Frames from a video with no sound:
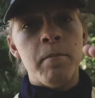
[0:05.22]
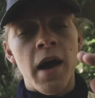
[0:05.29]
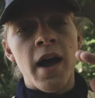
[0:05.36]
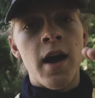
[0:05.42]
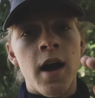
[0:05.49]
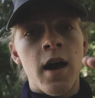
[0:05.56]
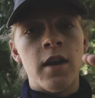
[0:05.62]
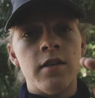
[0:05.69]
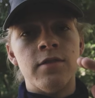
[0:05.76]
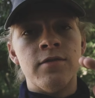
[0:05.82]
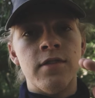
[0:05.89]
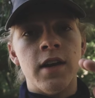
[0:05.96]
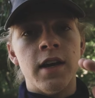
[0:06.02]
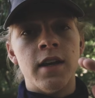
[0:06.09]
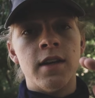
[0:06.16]
buy a Honda
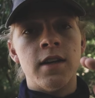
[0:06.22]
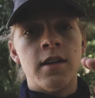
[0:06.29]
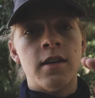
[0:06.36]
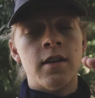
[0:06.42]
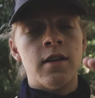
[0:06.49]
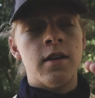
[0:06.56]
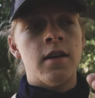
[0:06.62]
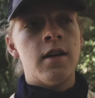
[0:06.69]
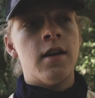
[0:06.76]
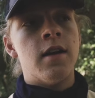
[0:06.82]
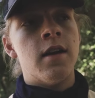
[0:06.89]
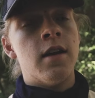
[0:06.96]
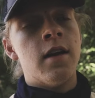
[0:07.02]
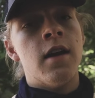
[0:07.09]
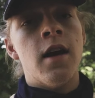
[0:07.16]
Fit
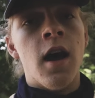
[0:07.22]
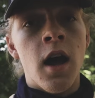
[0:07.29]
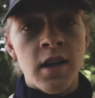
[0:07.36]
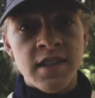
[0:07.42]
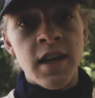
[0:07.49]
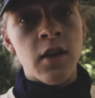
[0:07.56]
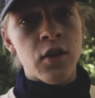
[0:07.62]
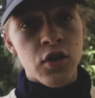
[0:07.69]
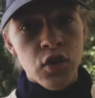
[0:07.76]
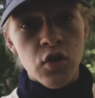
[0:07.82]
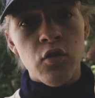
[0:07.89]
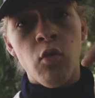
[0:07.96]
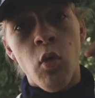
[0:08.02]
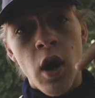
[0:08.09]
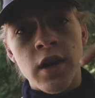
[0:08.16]
until
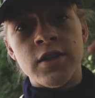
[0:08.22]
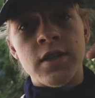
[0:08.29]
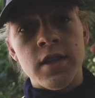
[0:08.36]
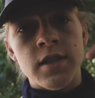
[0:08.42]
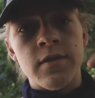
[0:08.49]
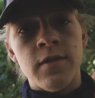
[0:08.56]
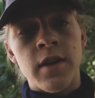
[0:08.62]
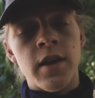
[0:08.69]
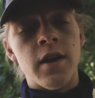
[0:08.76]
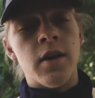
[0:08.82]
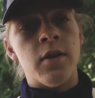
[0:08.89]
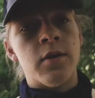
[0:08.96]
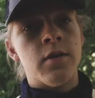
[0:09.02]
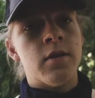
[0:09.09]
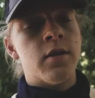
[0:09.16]
you've watched this
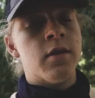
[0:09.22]
video.